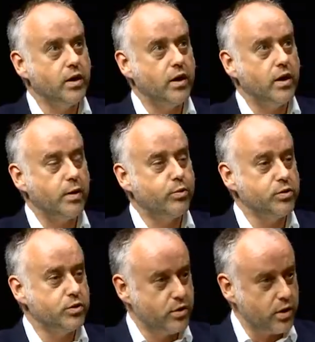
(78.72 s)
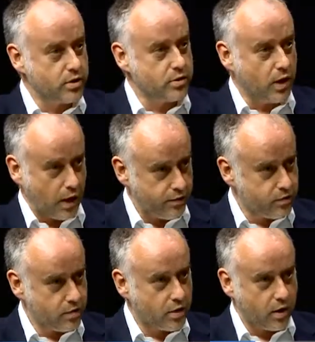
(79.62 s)
uh, April two thousand
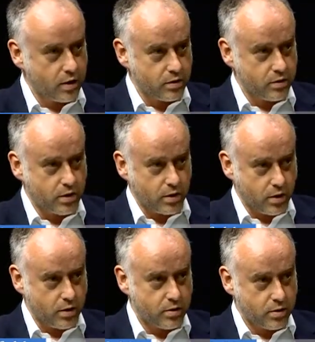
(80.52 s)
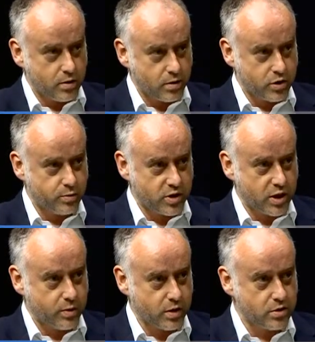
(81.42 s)
eleven, and yep. the, uh, the
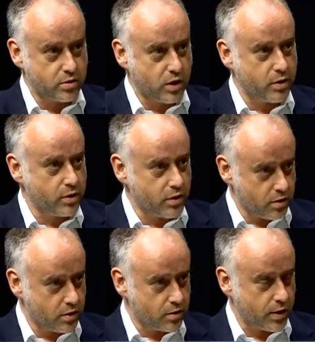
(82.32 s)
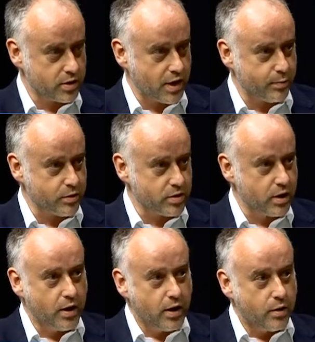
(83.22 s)
Japanese tsunami and earthquake has happened.
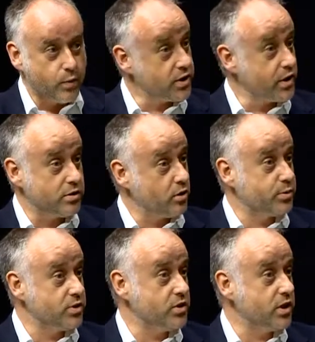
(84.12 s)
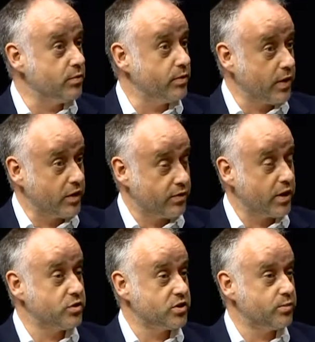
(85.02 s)
We're seeing disruptions in the
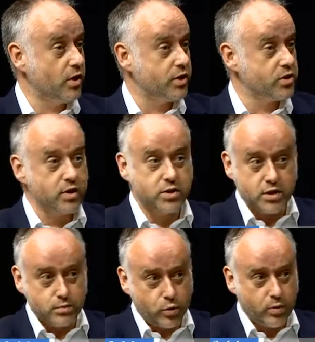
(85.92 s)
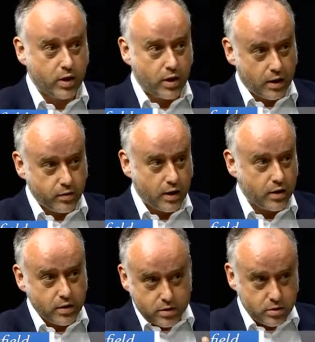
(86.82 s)
manufacturing supply chain. Say some more about how that
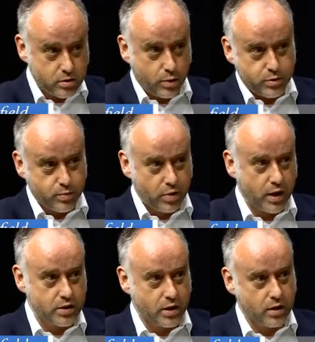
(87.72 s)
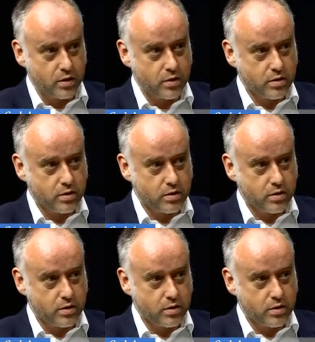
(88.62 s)
disruption plays out.